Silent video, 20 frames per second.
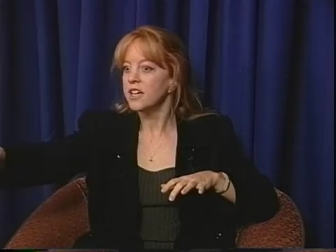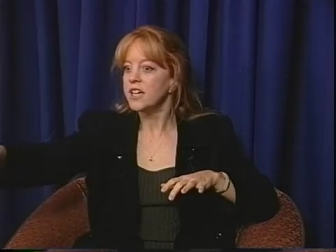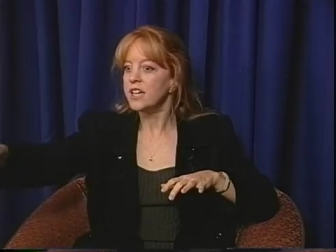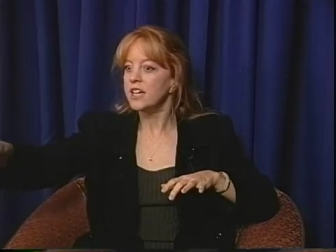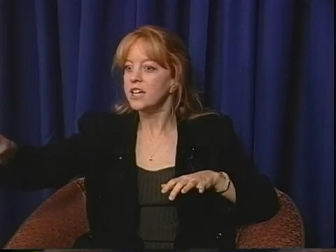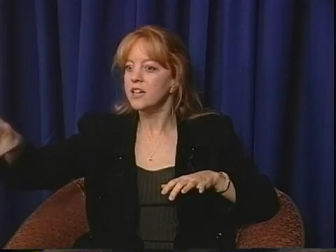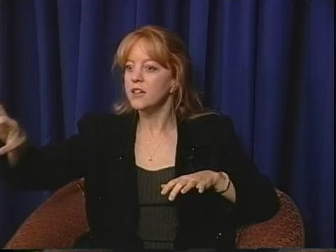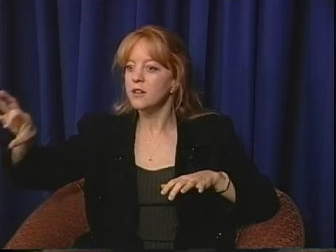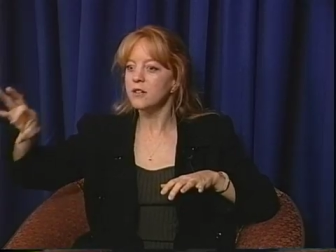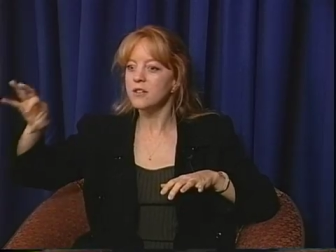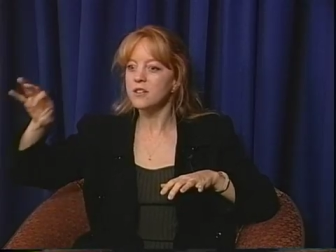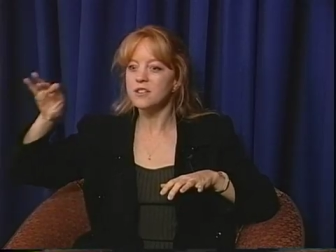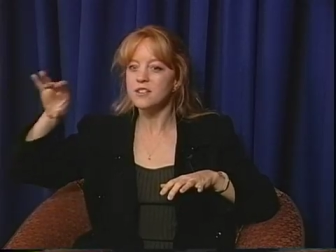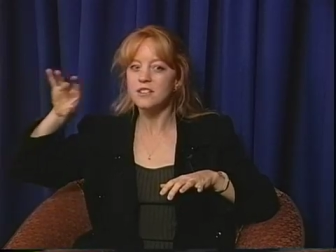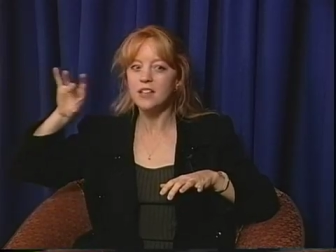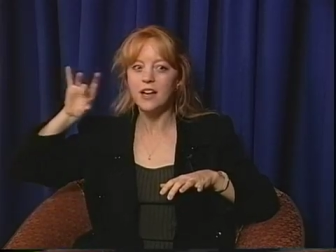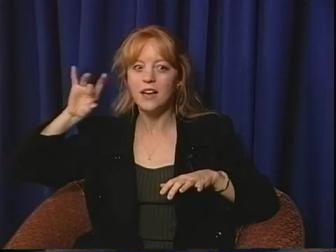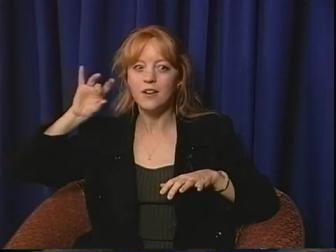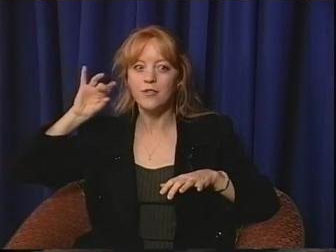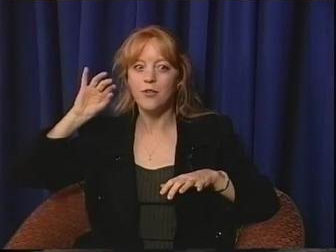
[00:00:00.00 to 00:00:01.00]
hear
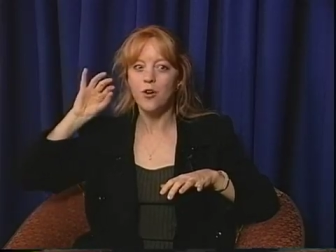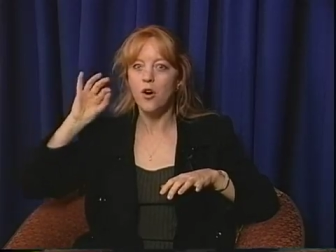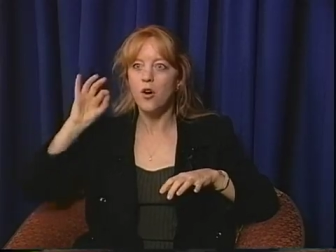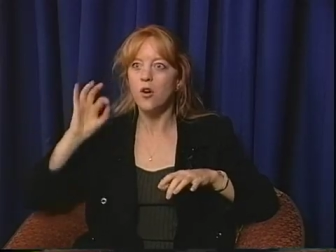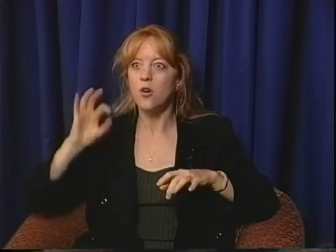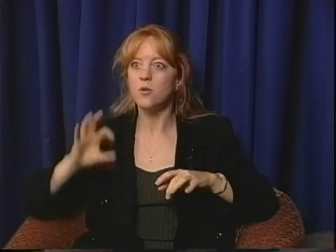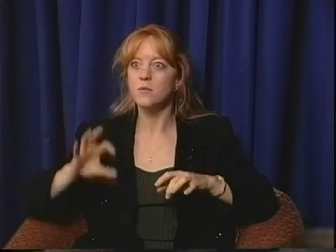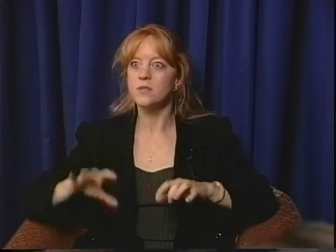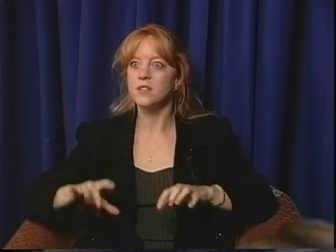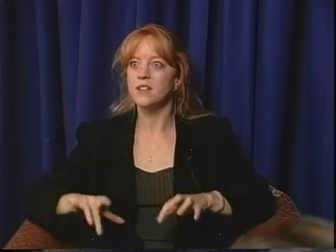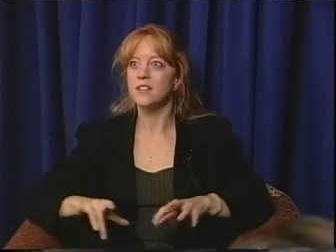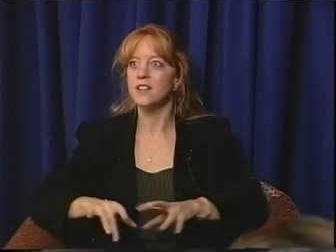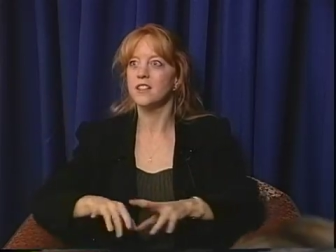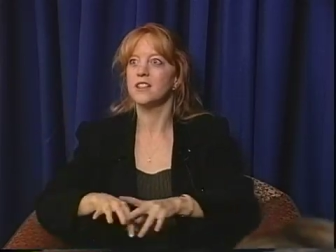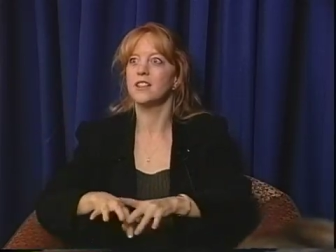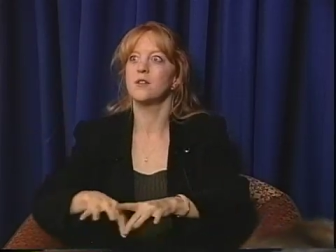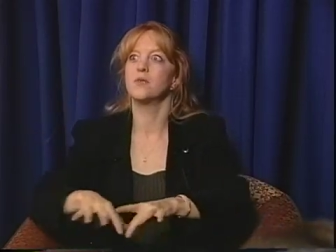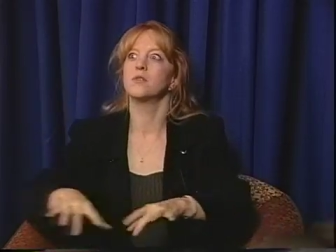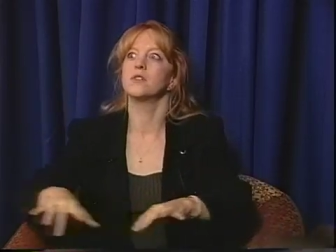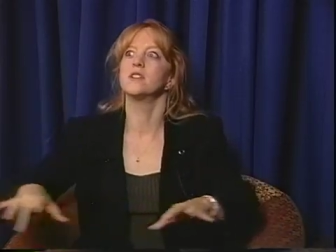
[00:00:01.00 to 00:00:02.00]
inside of homes and that
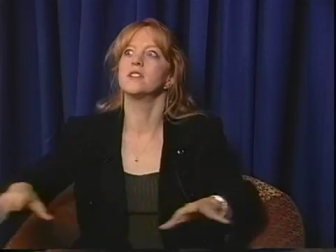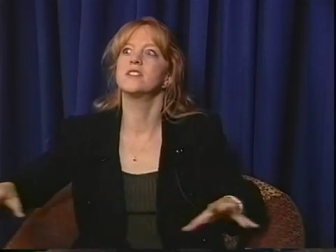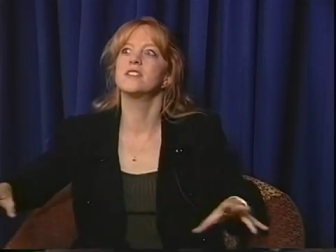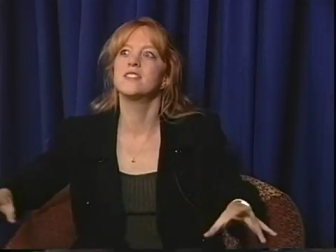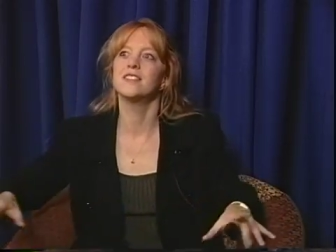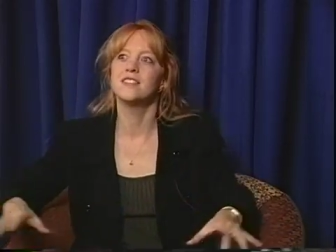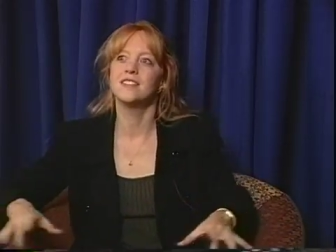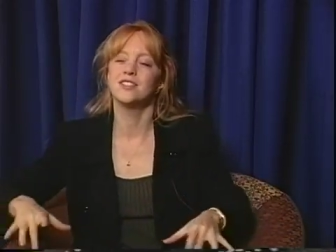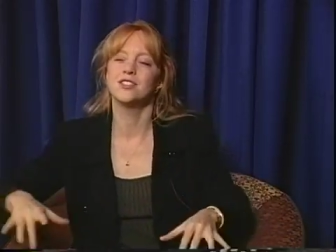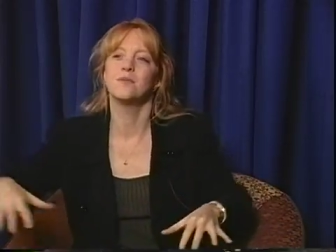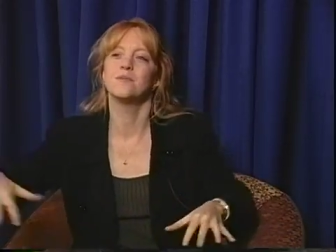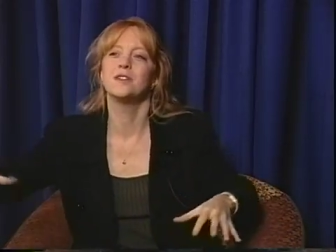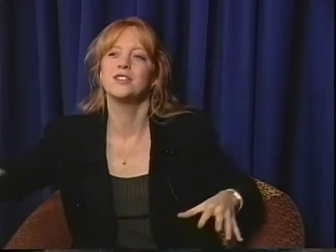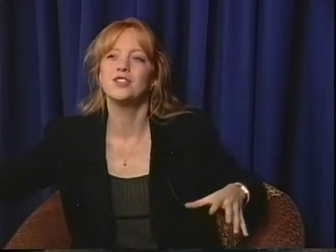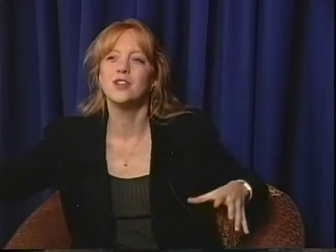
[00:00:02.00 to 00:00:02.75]
they were listening to me.